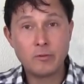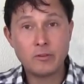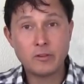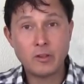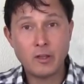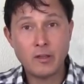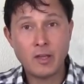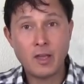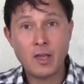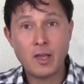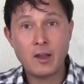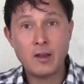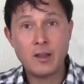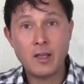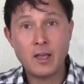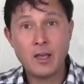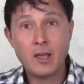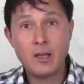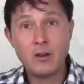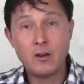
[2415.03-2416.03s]
because I
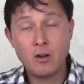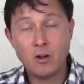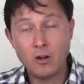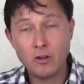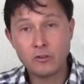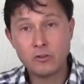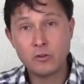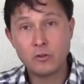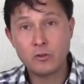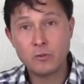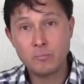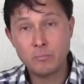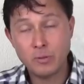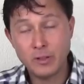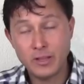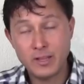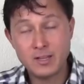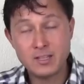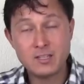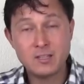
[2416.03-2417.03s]
had also
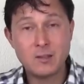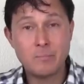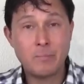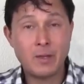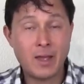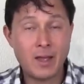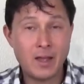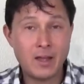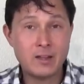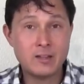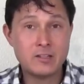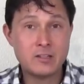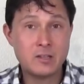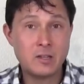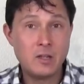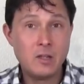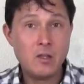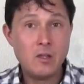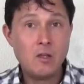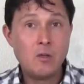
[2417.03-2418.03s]
complaints in the past